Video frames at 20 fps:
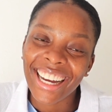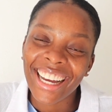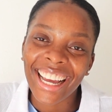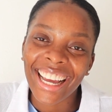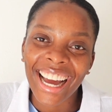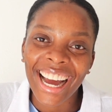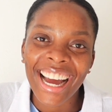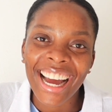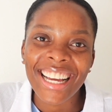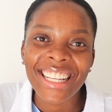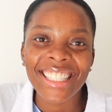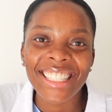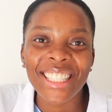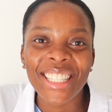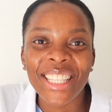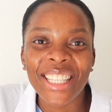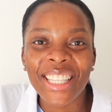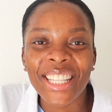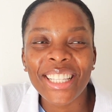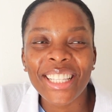Guys,
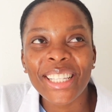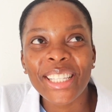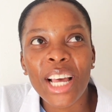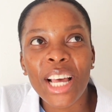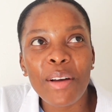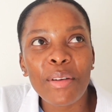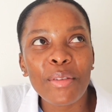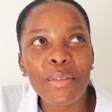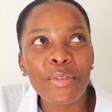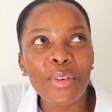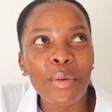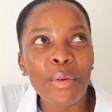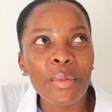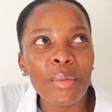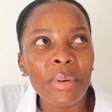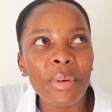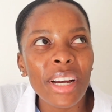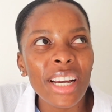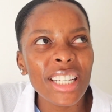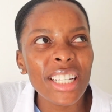this is coming
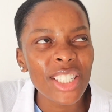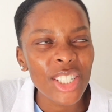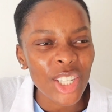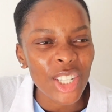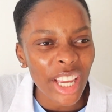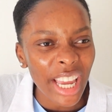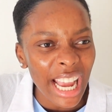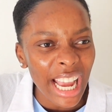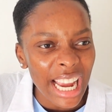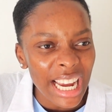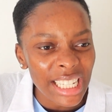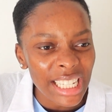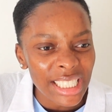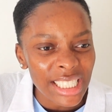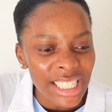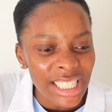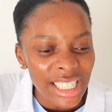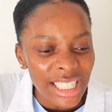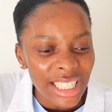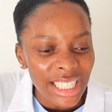from, is she
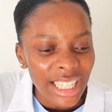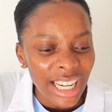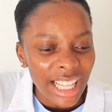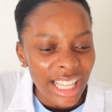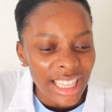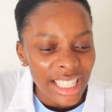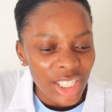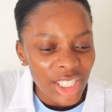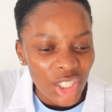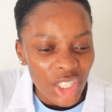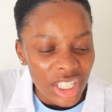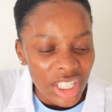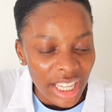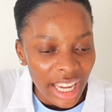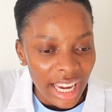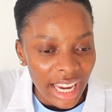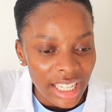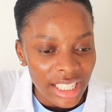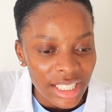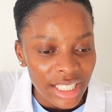8? I think she's
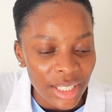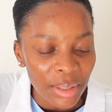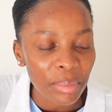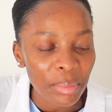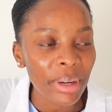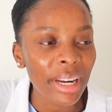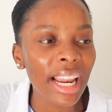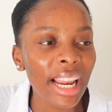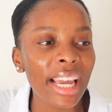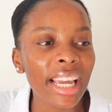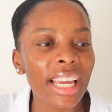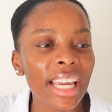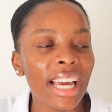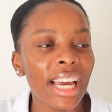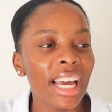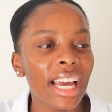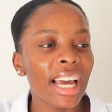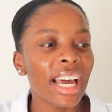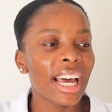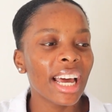8. But like,
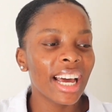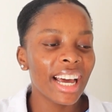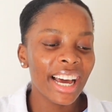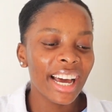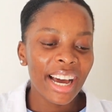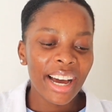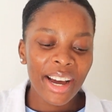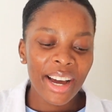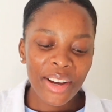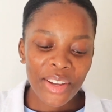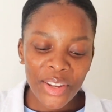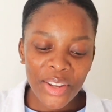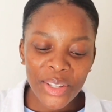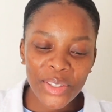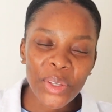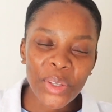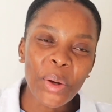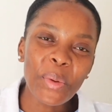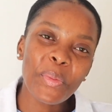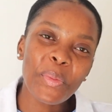you're
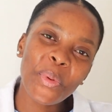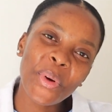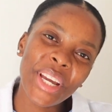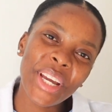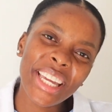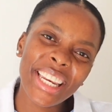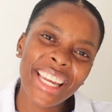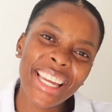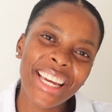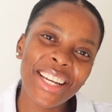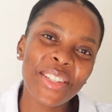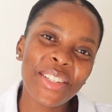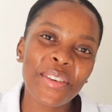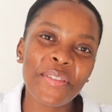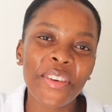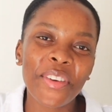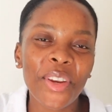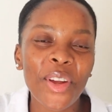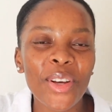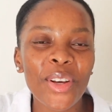so pretty and your
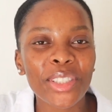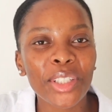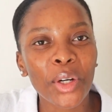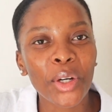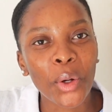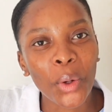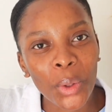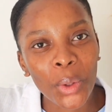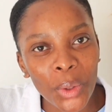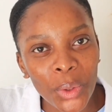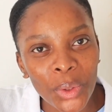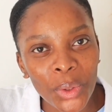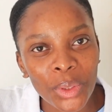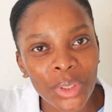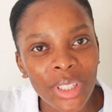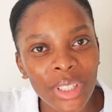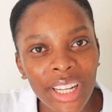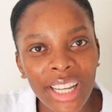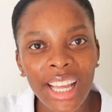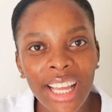videos are
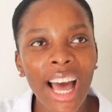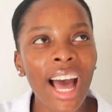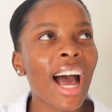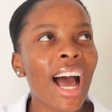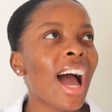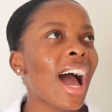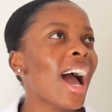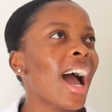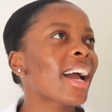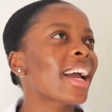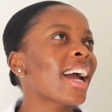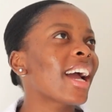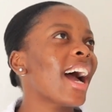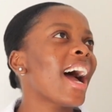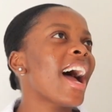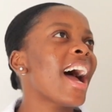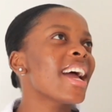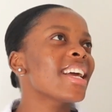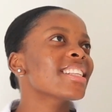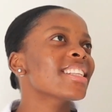cool. Ah,
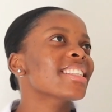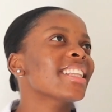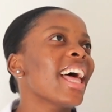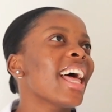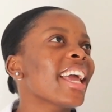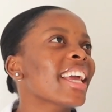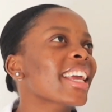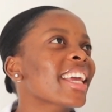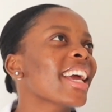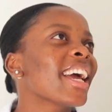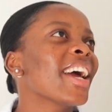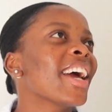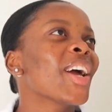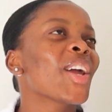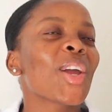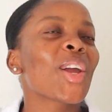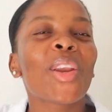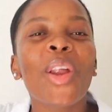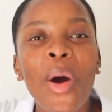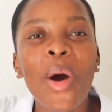guys, like,
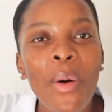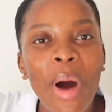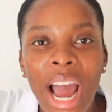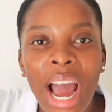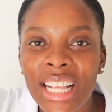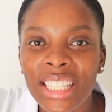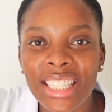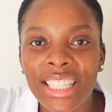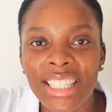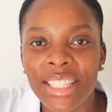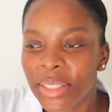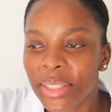you know what?